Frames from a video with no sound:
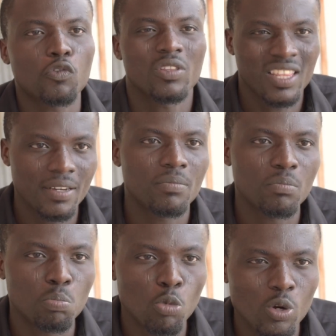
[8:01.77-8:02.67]
for them
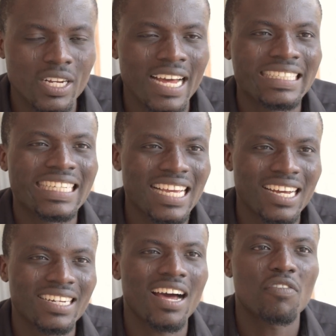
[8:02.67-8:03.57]
more than they
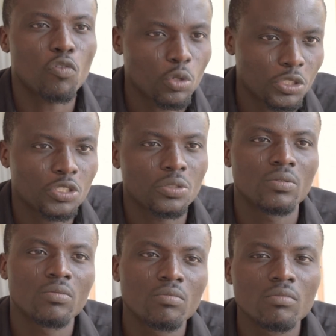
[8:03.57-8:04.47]
can afford.
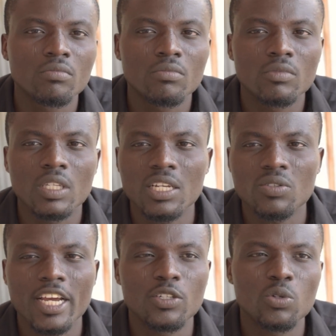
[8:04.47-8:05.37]
That's
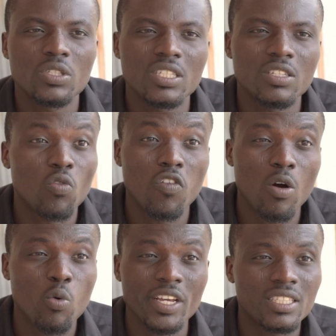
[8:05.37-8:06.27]
why you notice
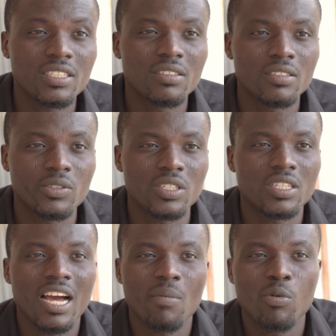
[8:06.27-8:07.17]
overweight. You see
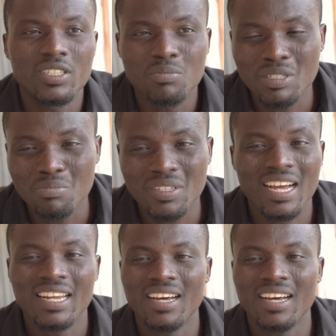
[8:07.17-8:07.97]
their body being bigger